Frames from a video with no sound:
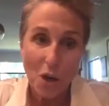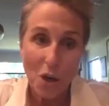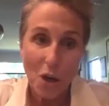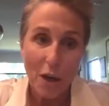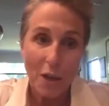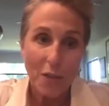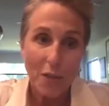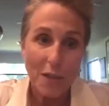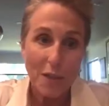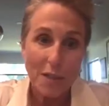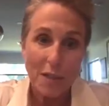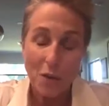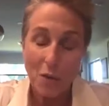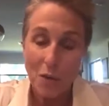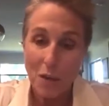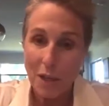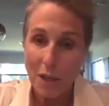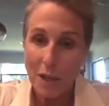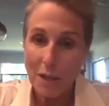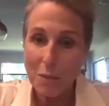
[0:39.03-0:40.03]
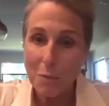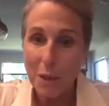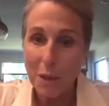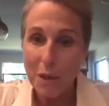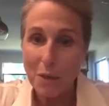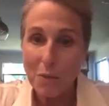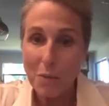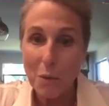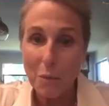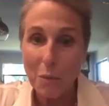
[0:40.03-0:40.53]
on these ingredients
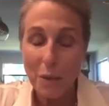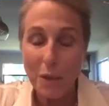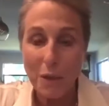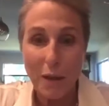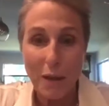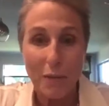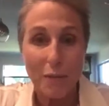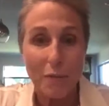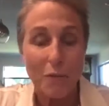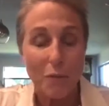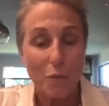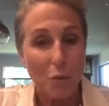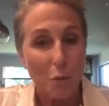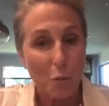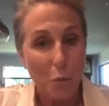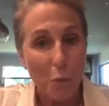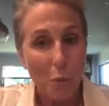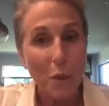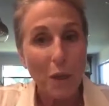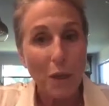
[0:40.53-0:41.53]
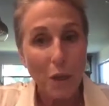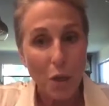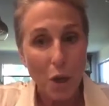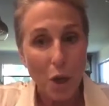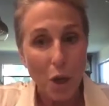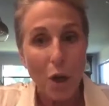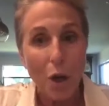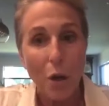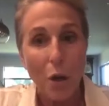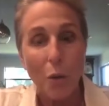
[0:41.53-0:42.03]
because what we
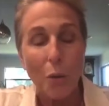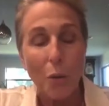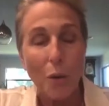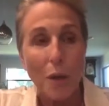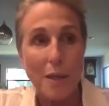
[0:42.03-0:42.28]
know